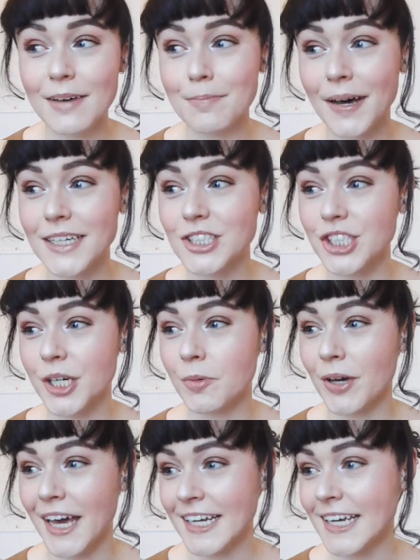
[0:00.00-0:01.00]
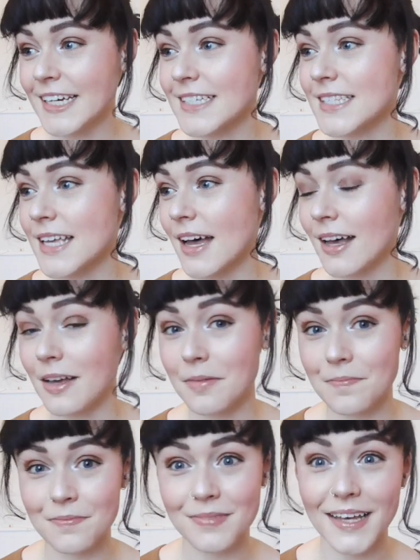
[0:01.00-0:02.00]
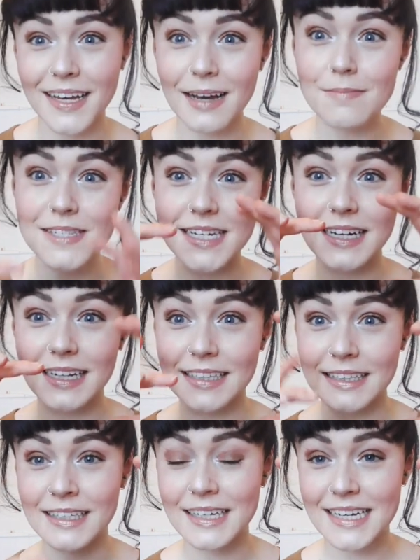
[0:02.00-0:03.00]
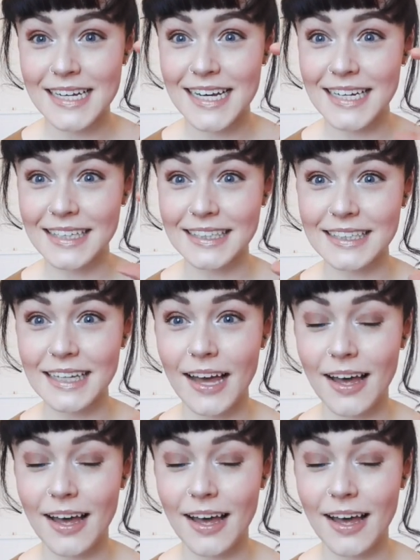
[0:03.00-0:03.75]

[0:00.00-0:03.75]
by Geo Organics. It comes in a little